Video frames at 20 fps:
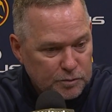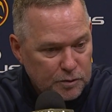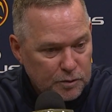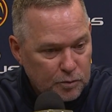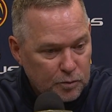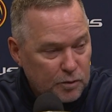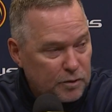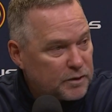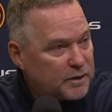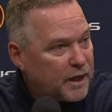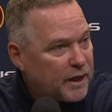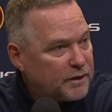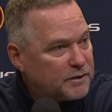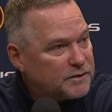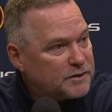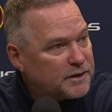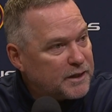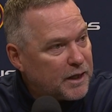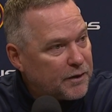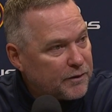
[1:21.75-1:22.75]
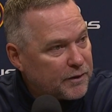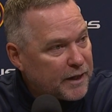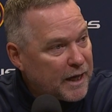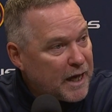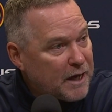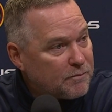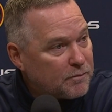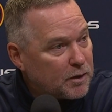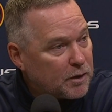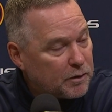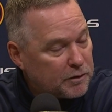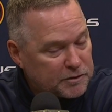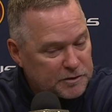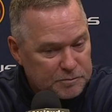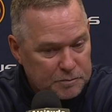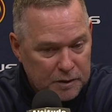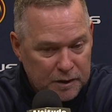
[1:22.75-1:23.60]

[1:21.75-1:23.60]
We'll kind of see how the game goes.